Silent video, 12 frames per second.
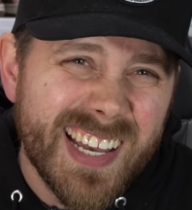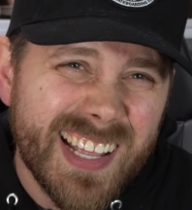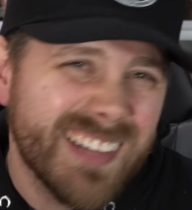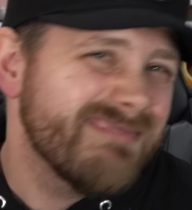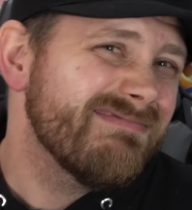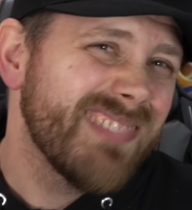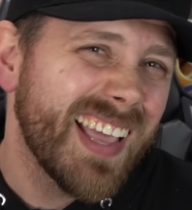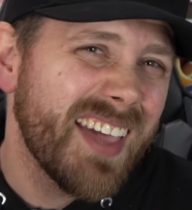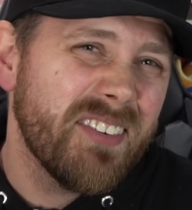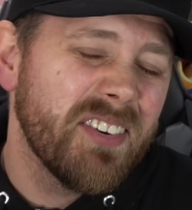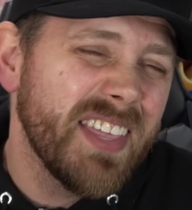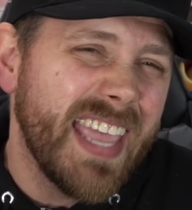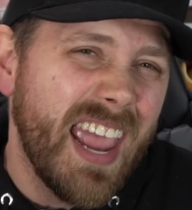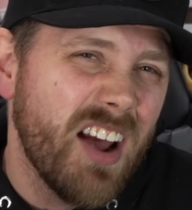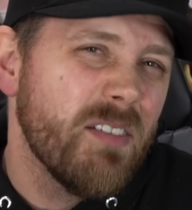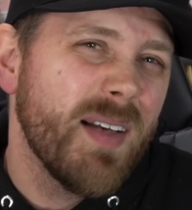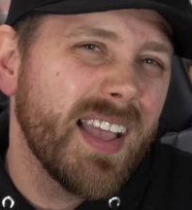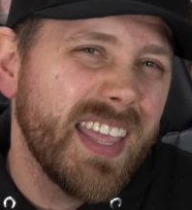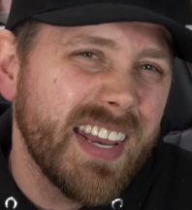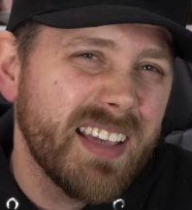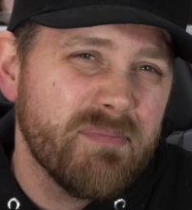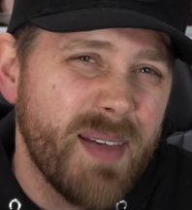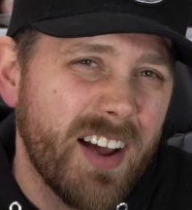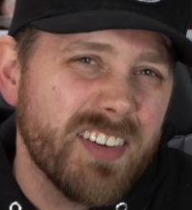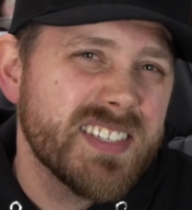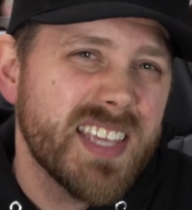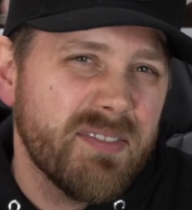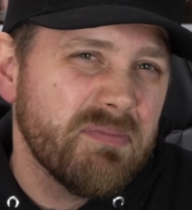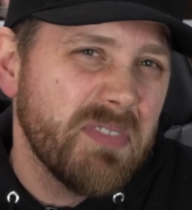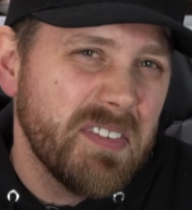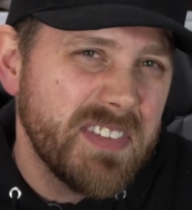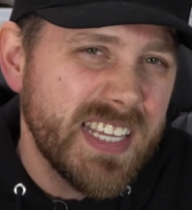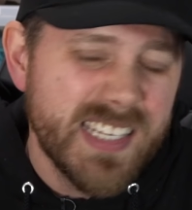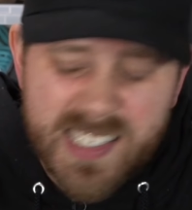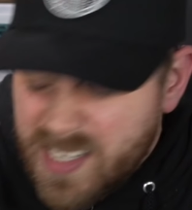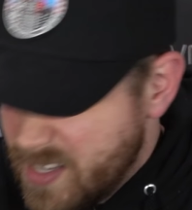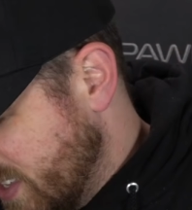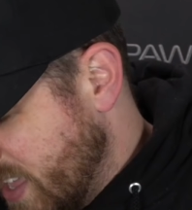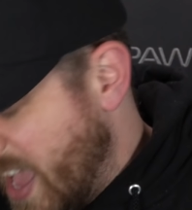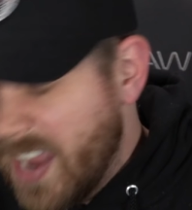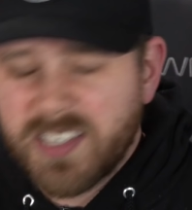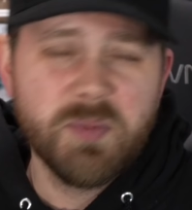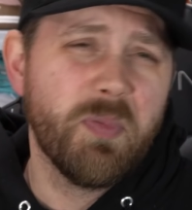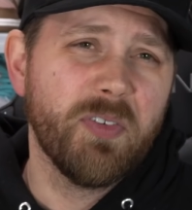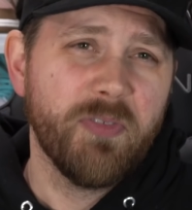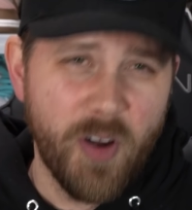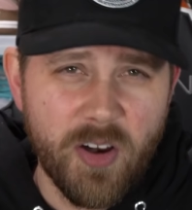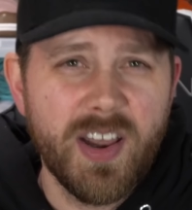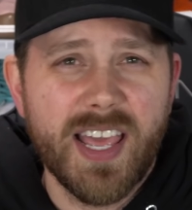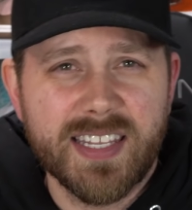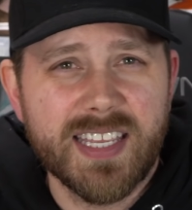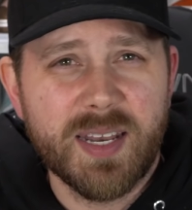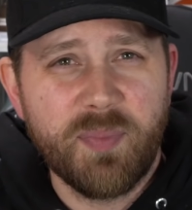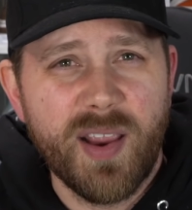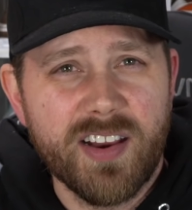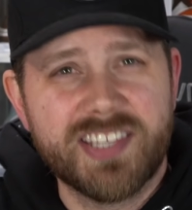in. Like, I don't really care about getting a pair of 750s. I actually prefer not to get a pair of